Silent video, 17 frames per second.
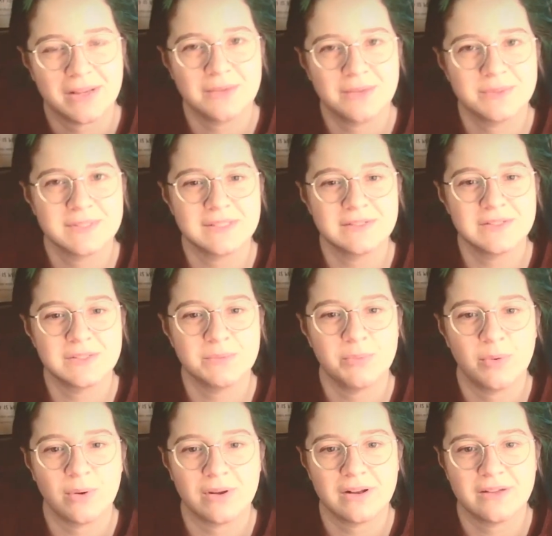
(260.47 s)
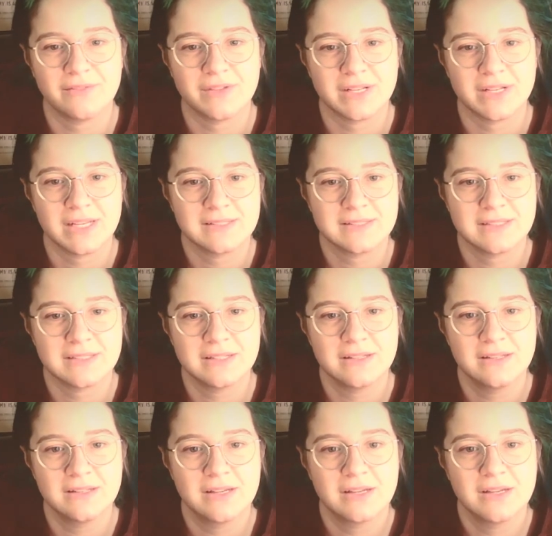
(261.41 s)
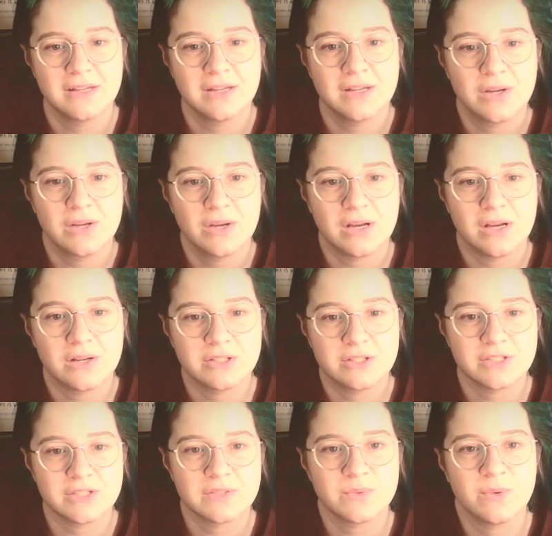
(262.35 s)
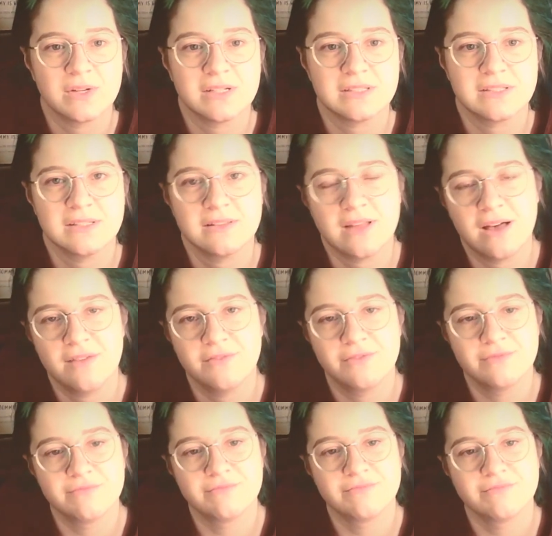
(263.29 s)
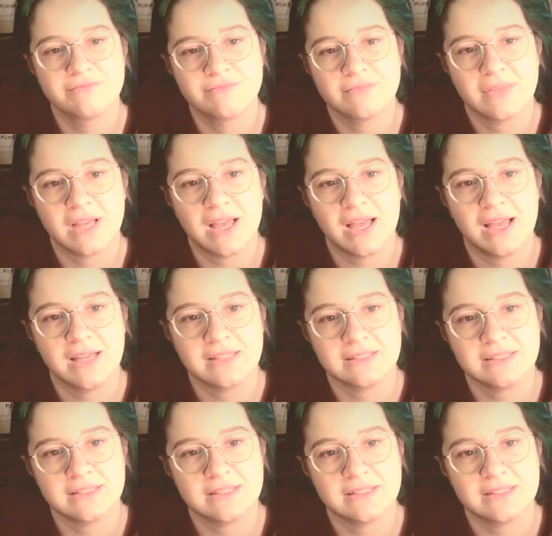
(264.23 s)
He was still supportive, and he still just wanted to love. And